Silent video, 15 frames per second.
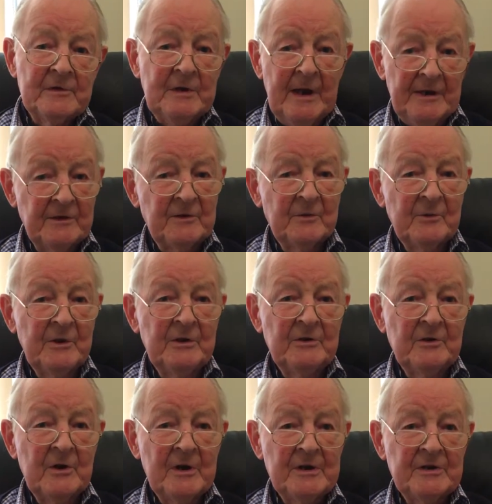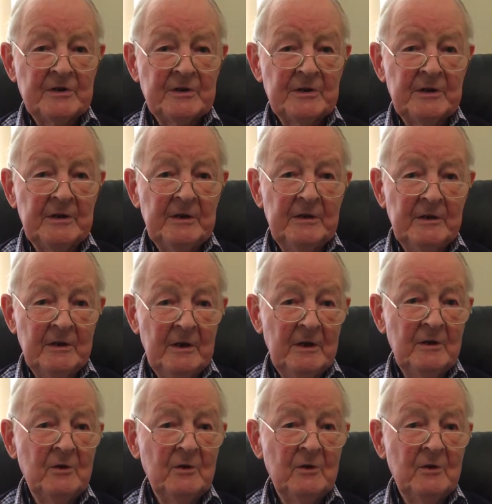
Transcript: led to an interest in